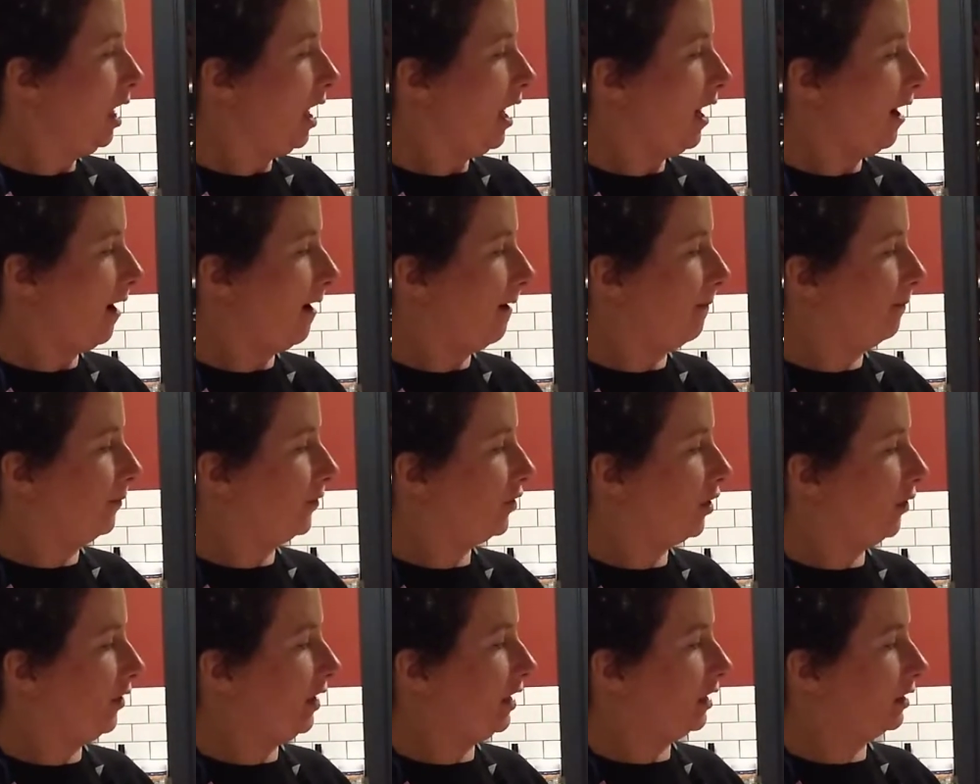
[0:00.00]

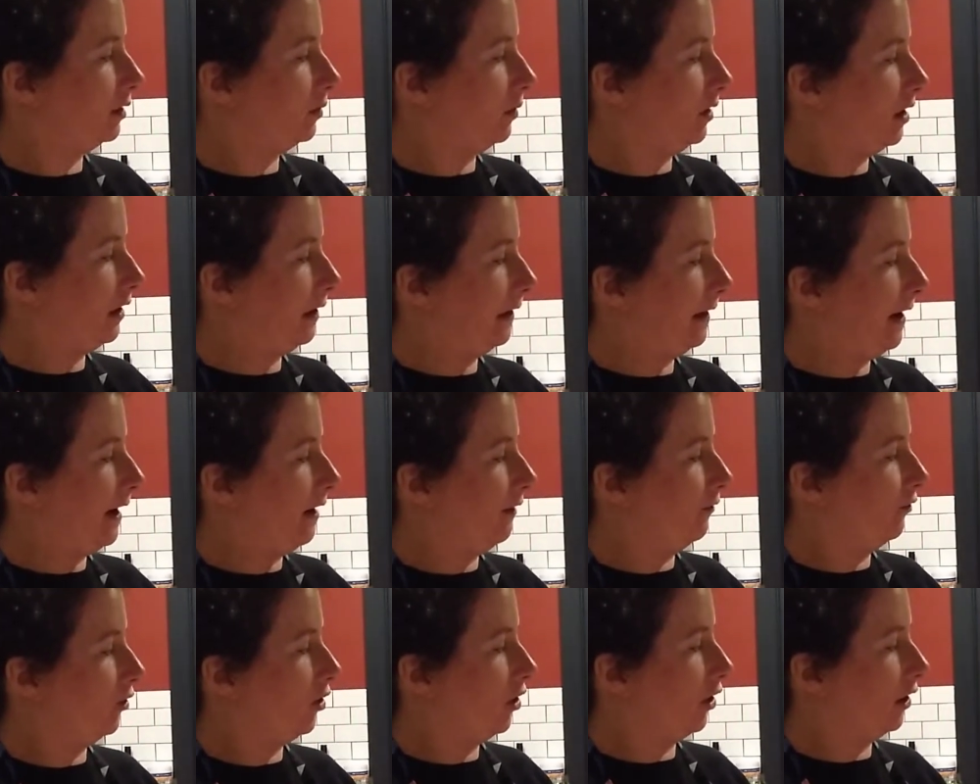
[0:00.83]
So this one,
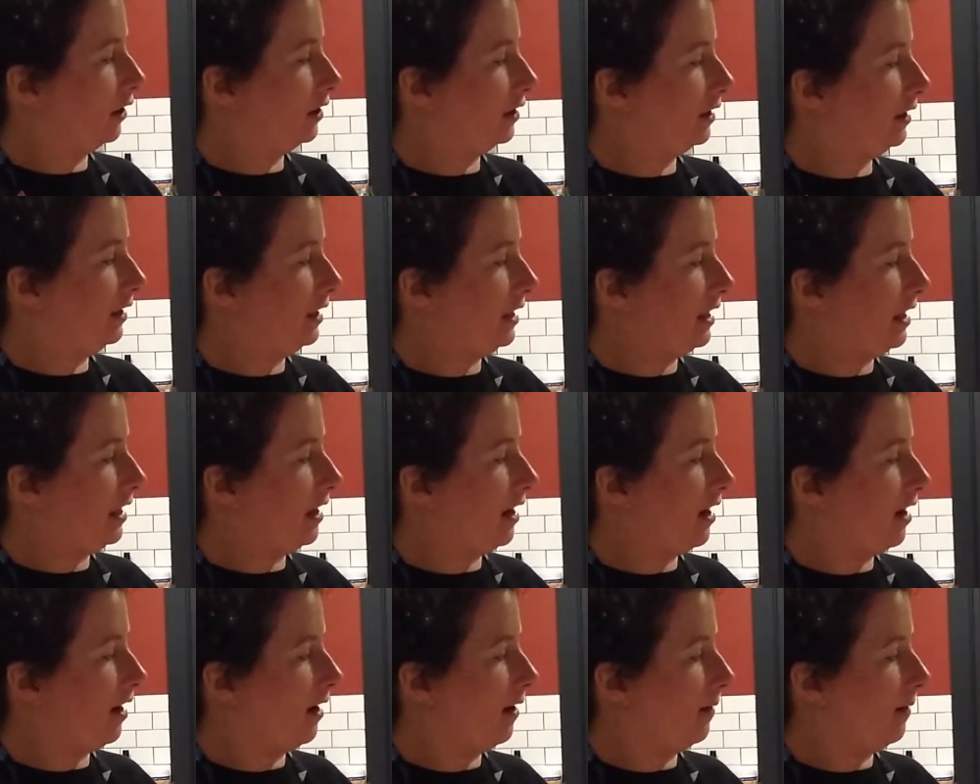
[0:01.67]
I've cooked the